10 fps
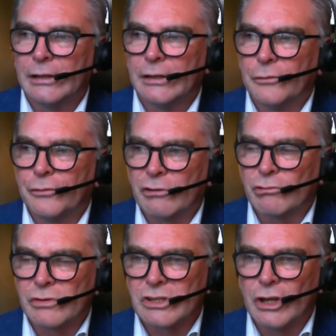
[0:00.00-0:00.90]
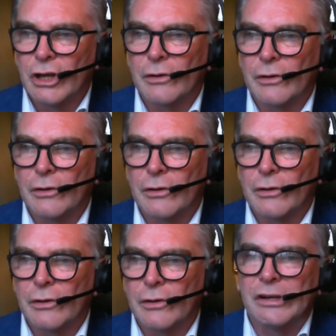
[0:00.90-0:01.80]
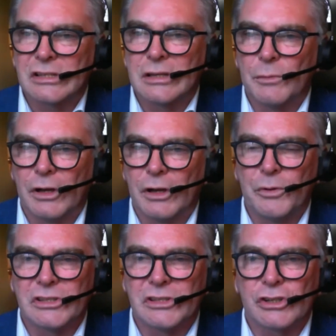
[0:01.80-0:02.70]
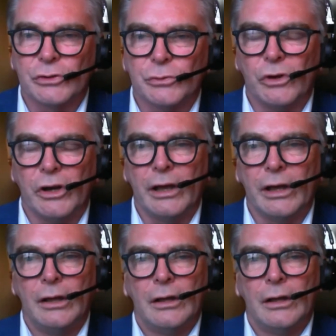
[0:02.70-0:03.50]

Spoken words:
the Federal Reserve is kind of in a similar position where